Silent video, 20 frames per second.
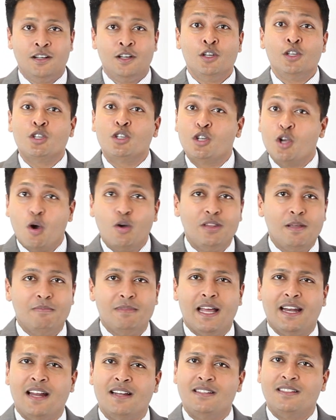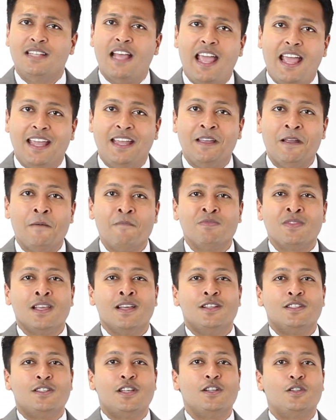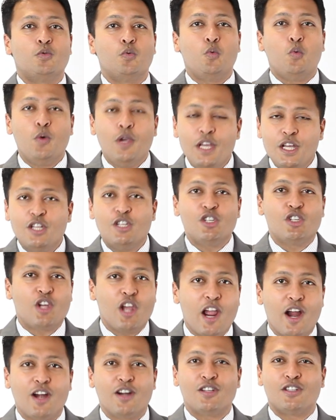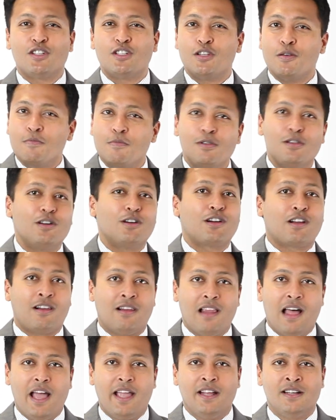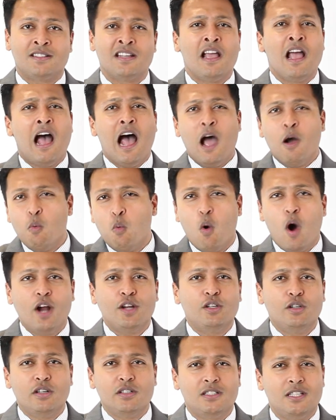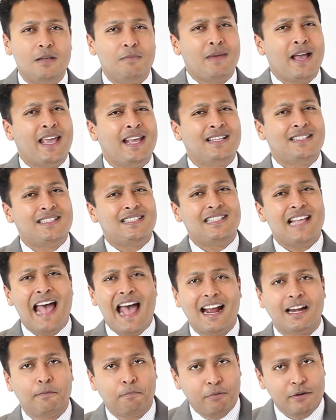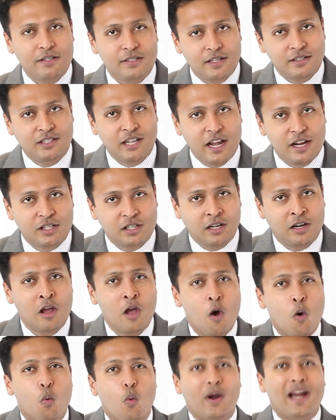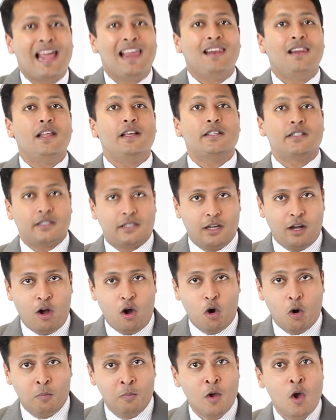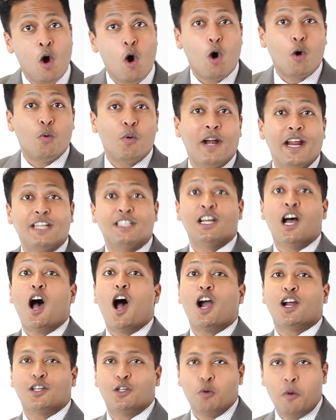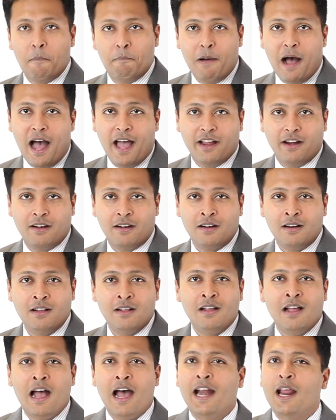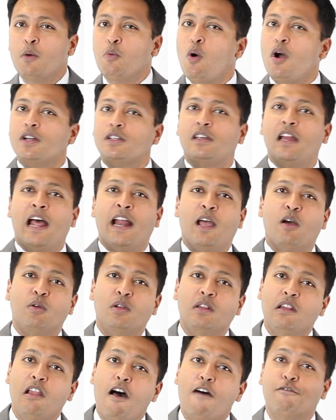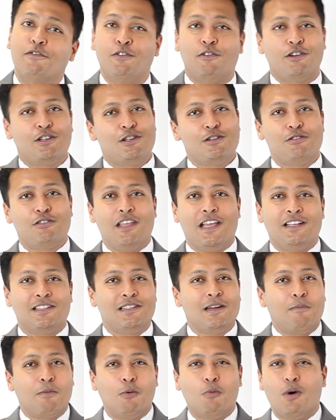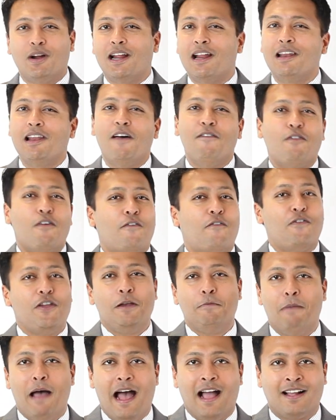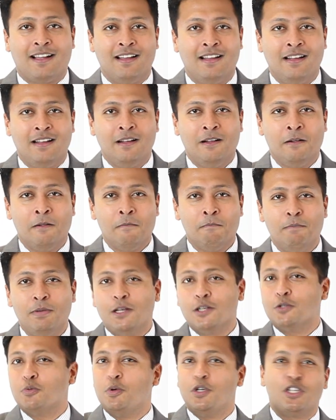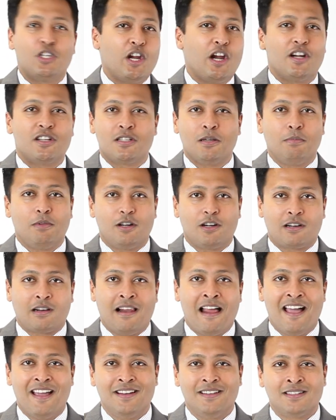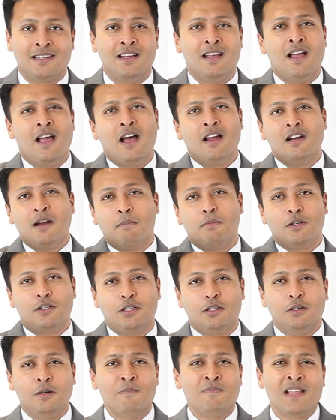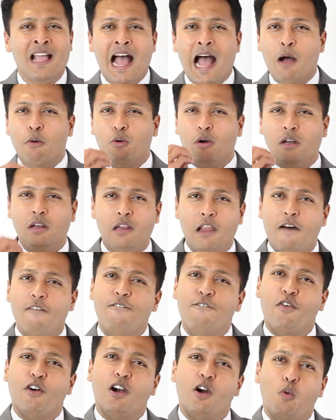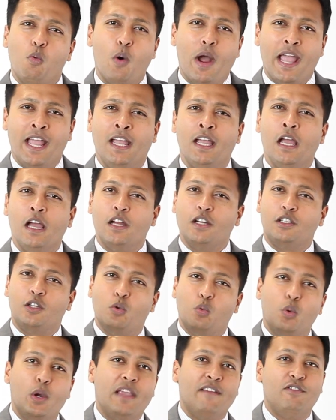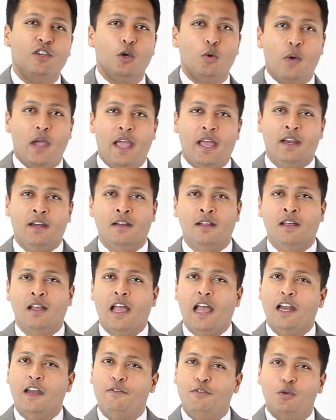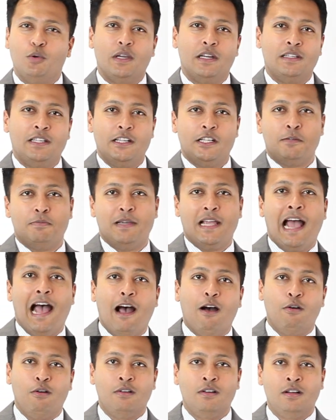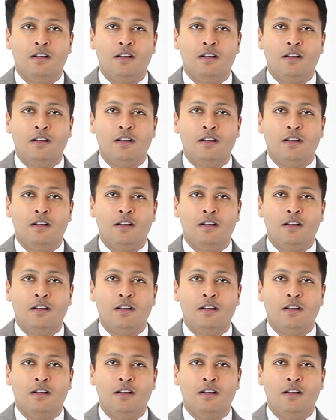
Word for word: Show them that and say, since we share similar clients, I want you to see my exact presentation when I list a home or when I talk to a buyer. And I want and I would love for two things. Number one, I'd love for feedback because we share similar clients. And number two, I would love for a way to weave you in and if you can teach me how.